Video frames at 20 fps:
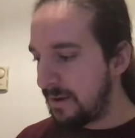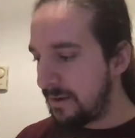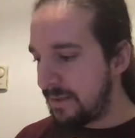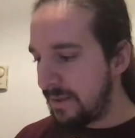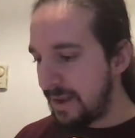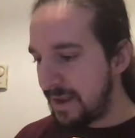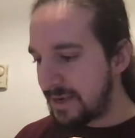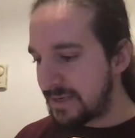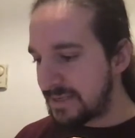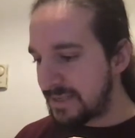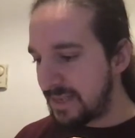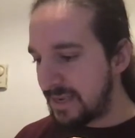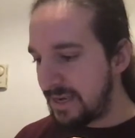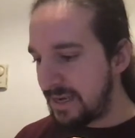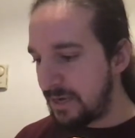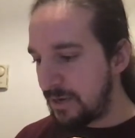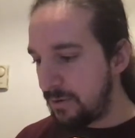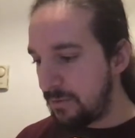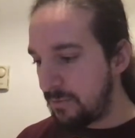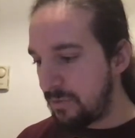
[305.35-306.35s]
Next thing he
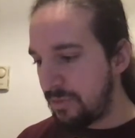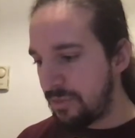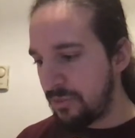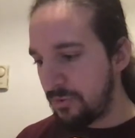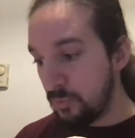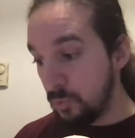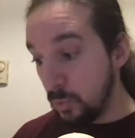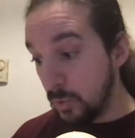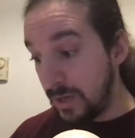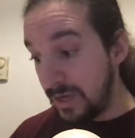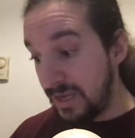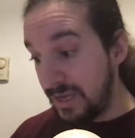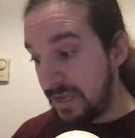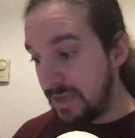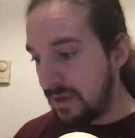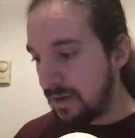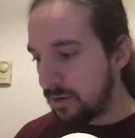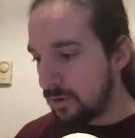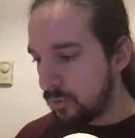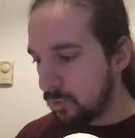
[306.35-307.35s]
knew,
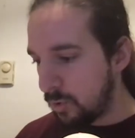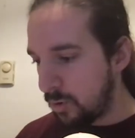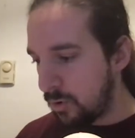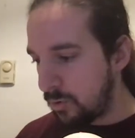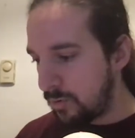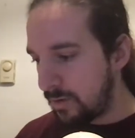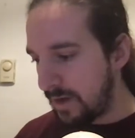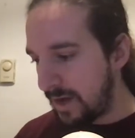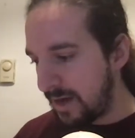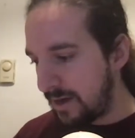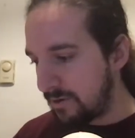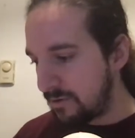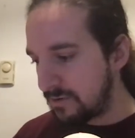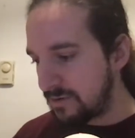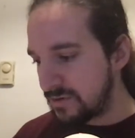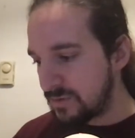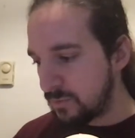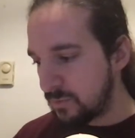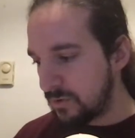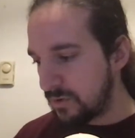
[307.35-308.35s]
three grown
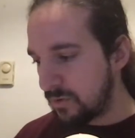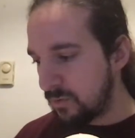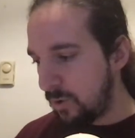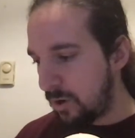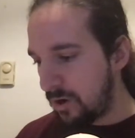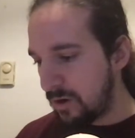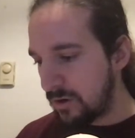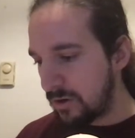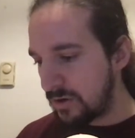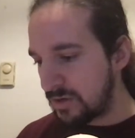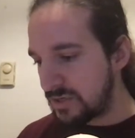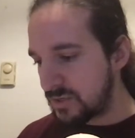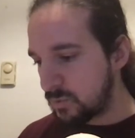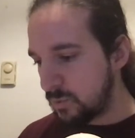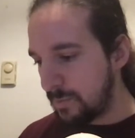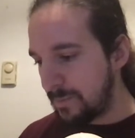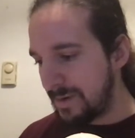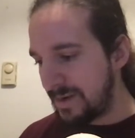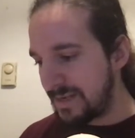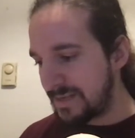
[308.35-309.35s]
gators were in the water and
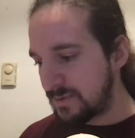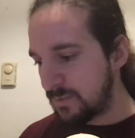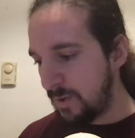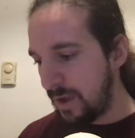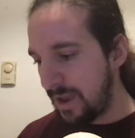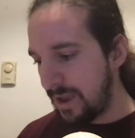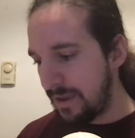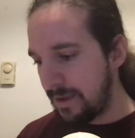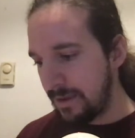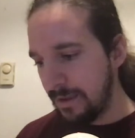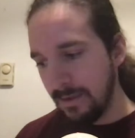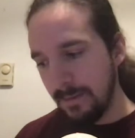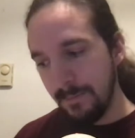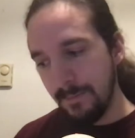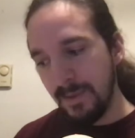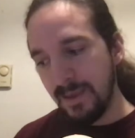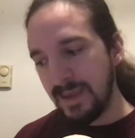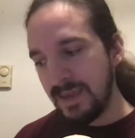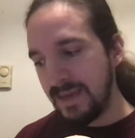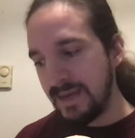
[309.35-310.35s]
swimming his way.
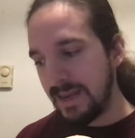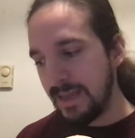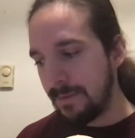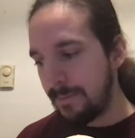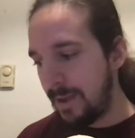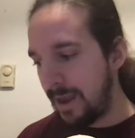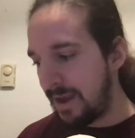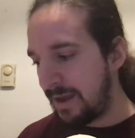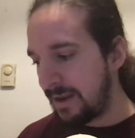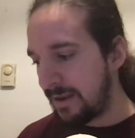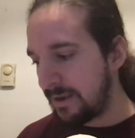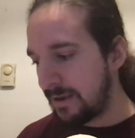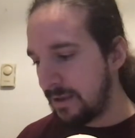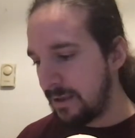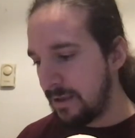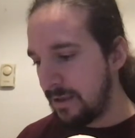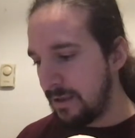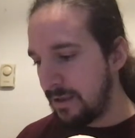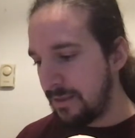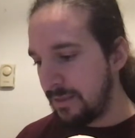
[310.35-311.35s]
But he didn't panic,
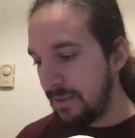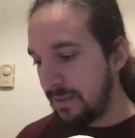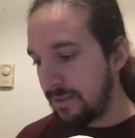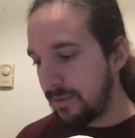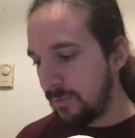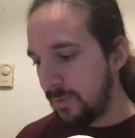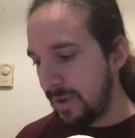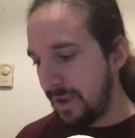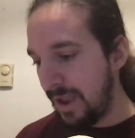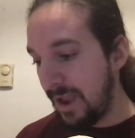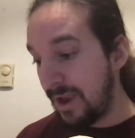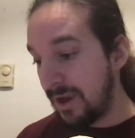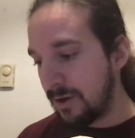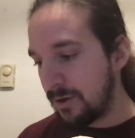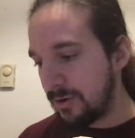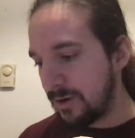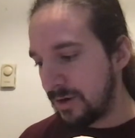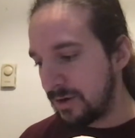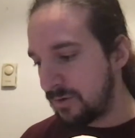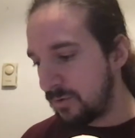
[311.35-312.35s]
not the way I
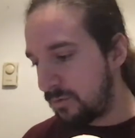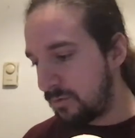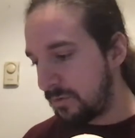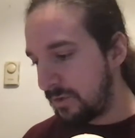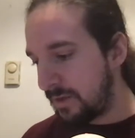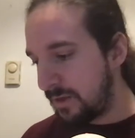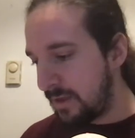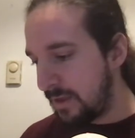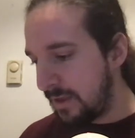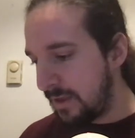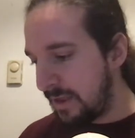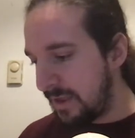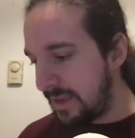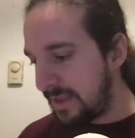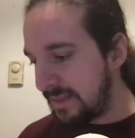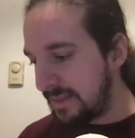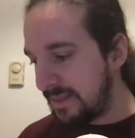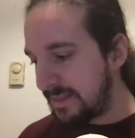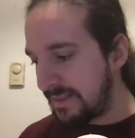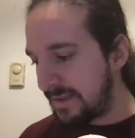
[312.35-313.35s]
heard it told.
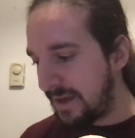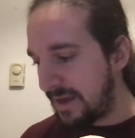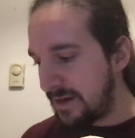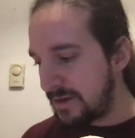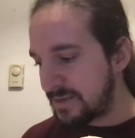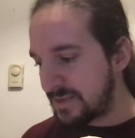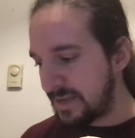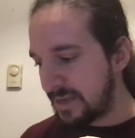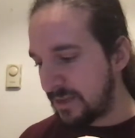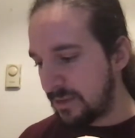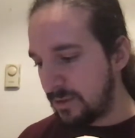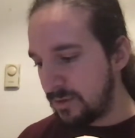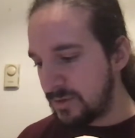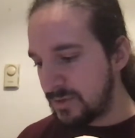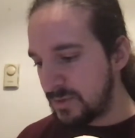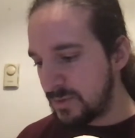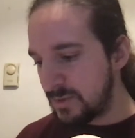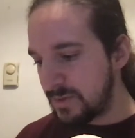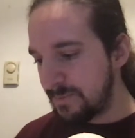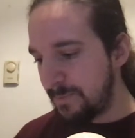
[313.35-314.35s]
He let the gears get close
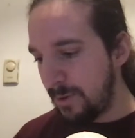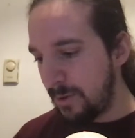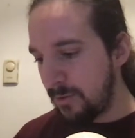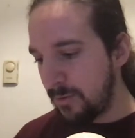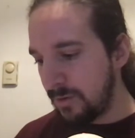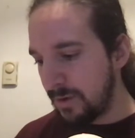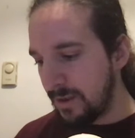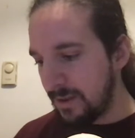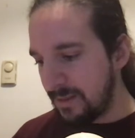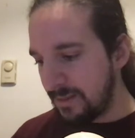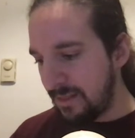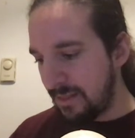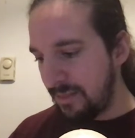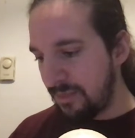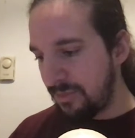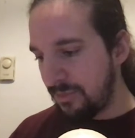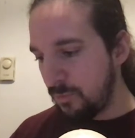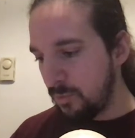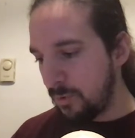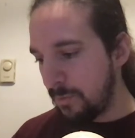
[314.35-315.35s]
to his boat, then
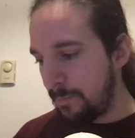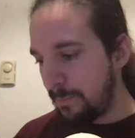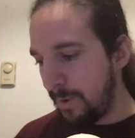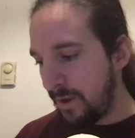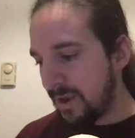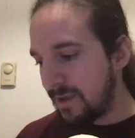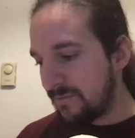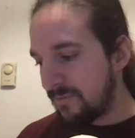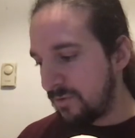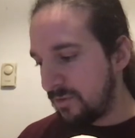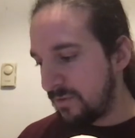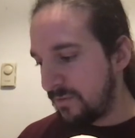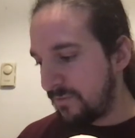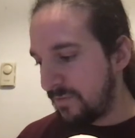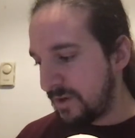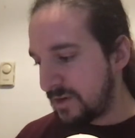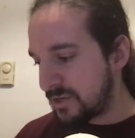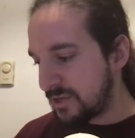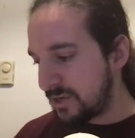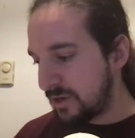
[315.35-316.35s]
threw a bucketful of
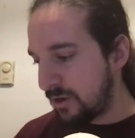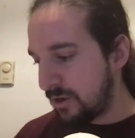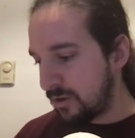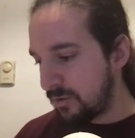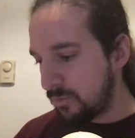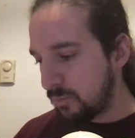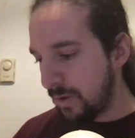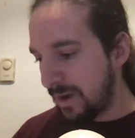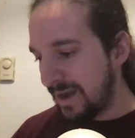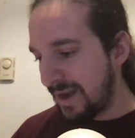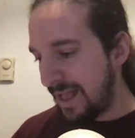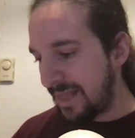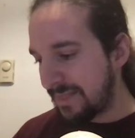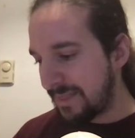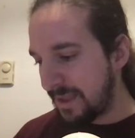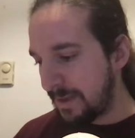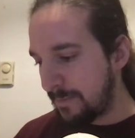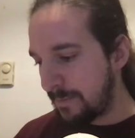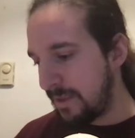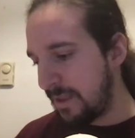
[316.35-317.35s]
fish he caught right at
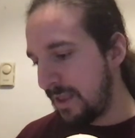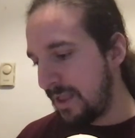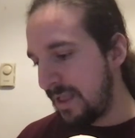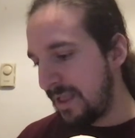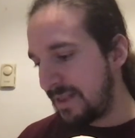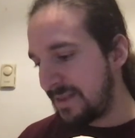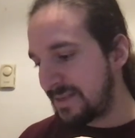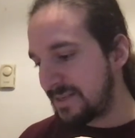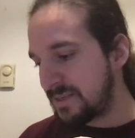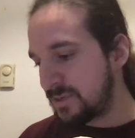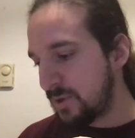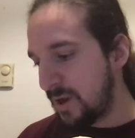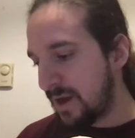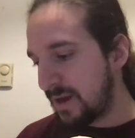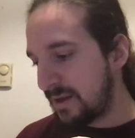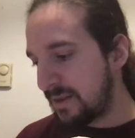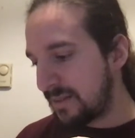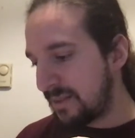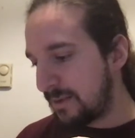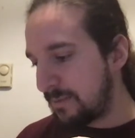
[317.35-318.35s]
them. It
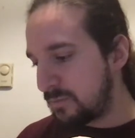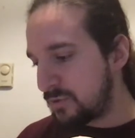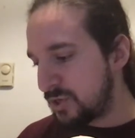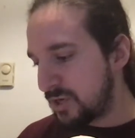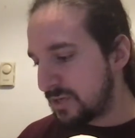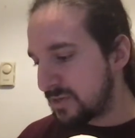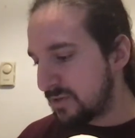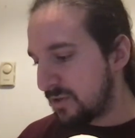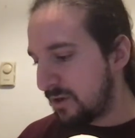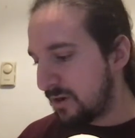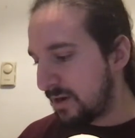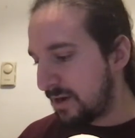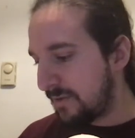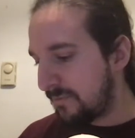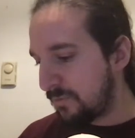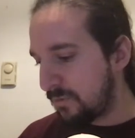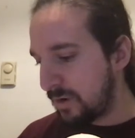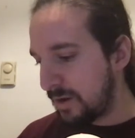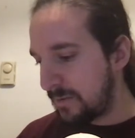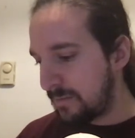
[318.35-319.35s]
distracted them just long
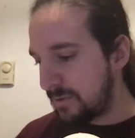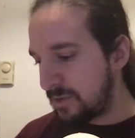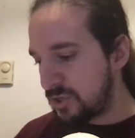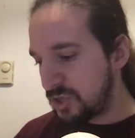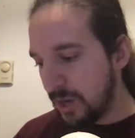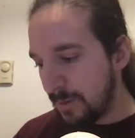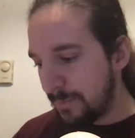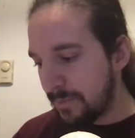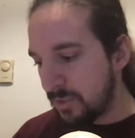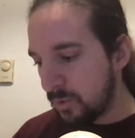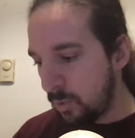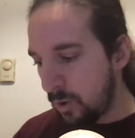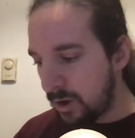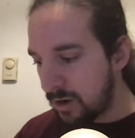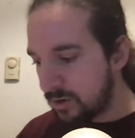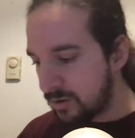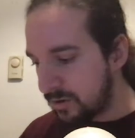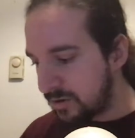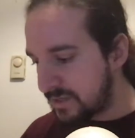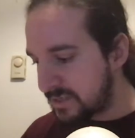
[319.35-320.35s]
enough for him to jump in the
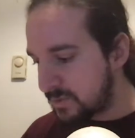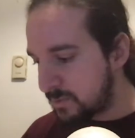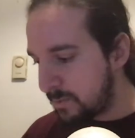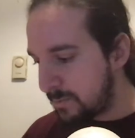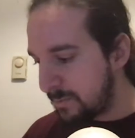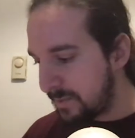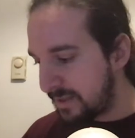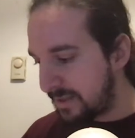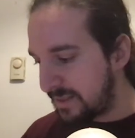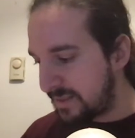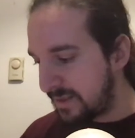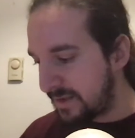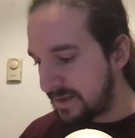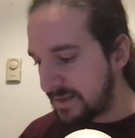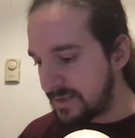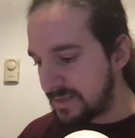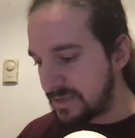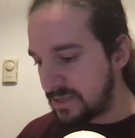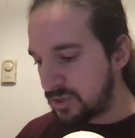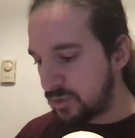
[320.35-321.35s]
water and swim like the
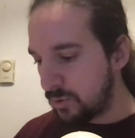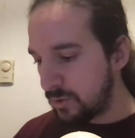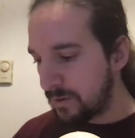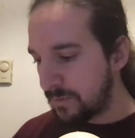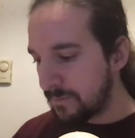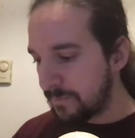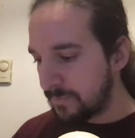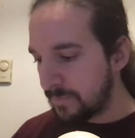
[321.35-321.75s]
dickens ashore.